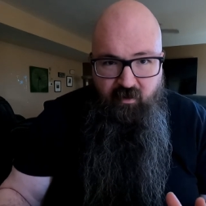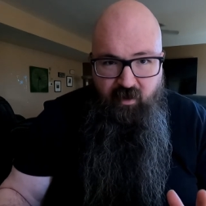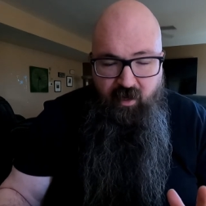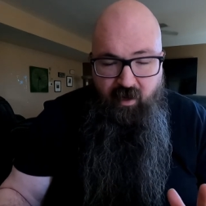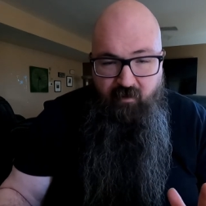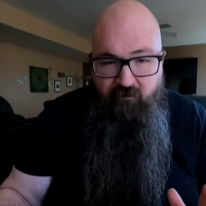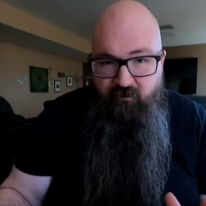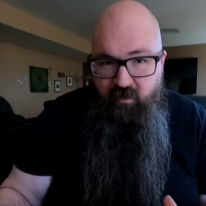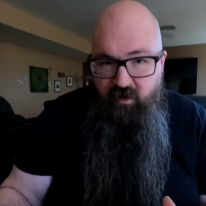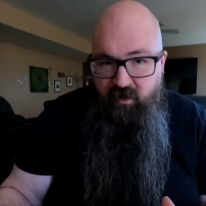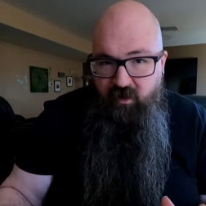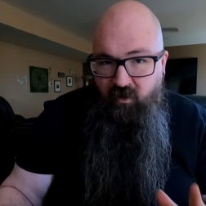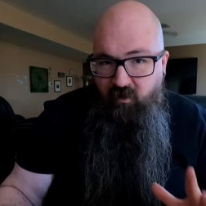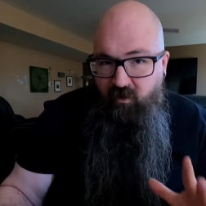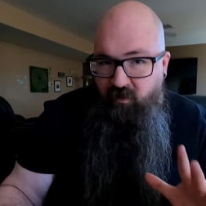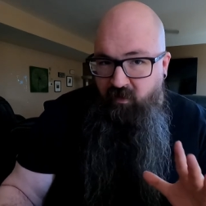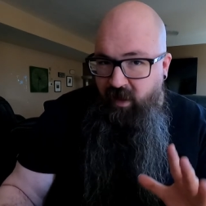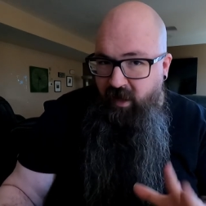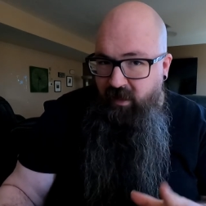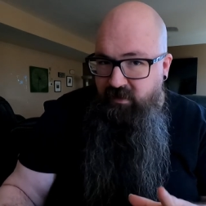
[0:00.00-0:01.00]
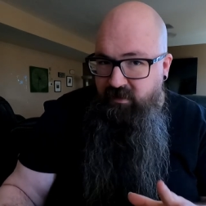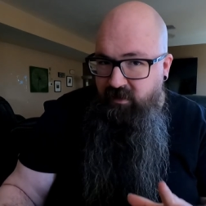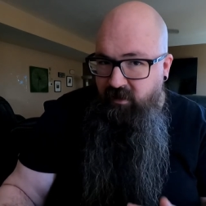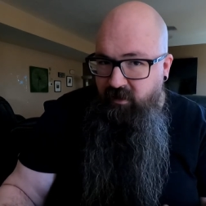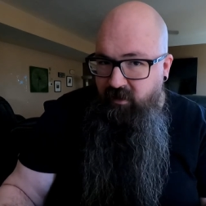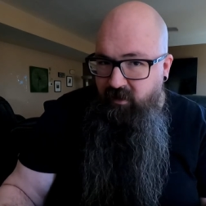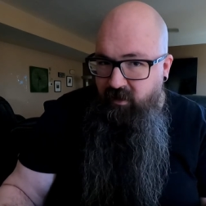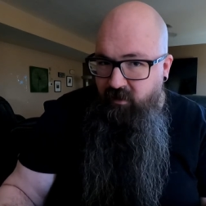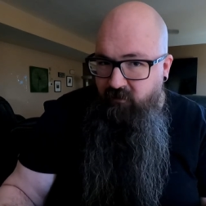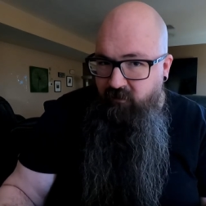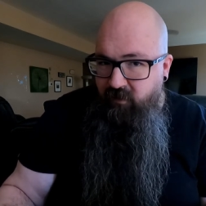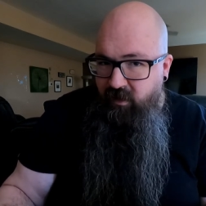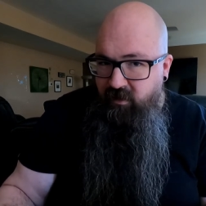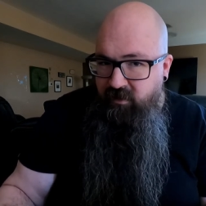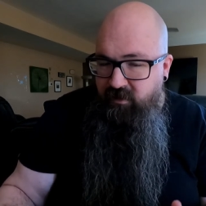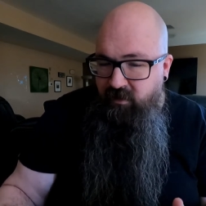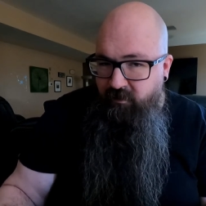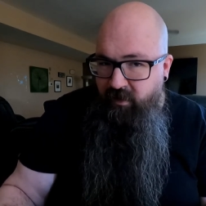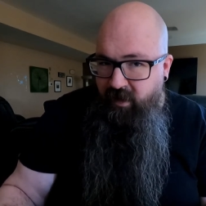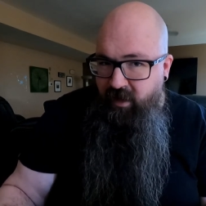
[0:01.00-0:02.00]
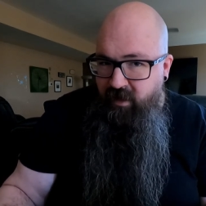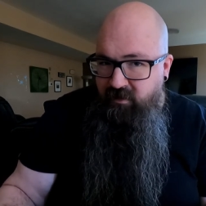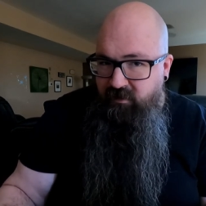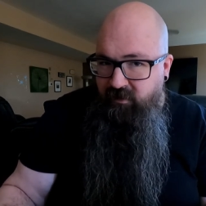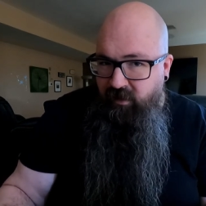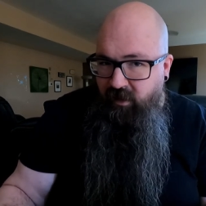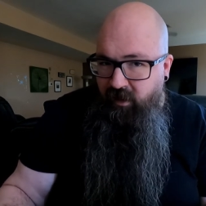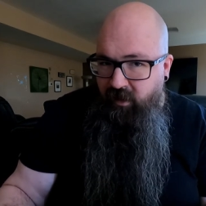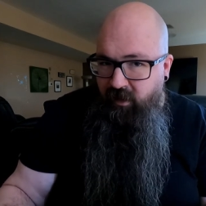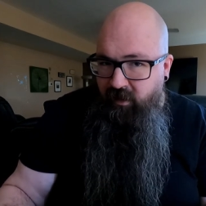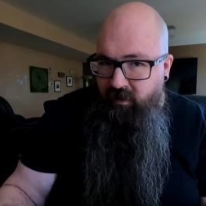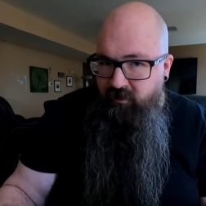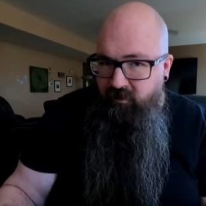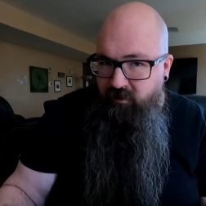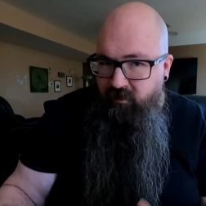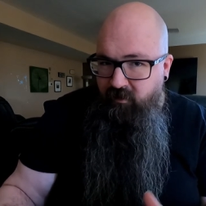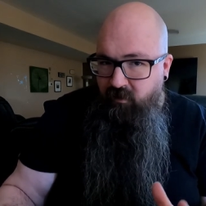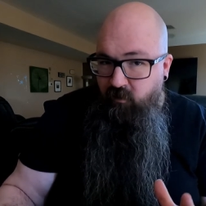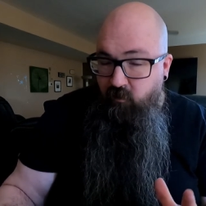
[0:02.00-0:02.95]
I figure that's going to give us a baseline